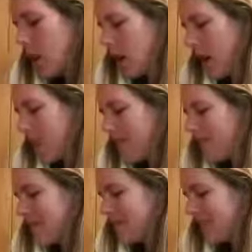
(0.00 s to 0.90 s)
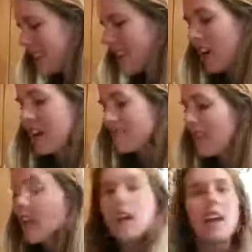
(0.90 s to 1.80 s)
All right. All right.
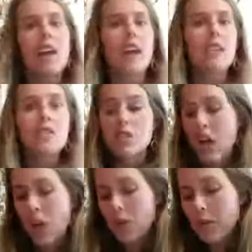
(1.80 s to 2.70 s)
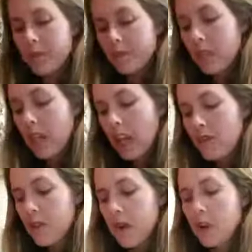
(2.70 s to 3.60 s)
So,
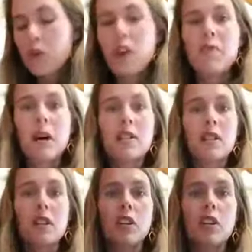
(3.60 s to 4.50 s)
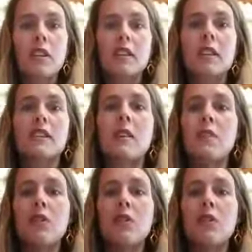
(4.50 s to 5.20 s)
if the microwave pasta cooker looks like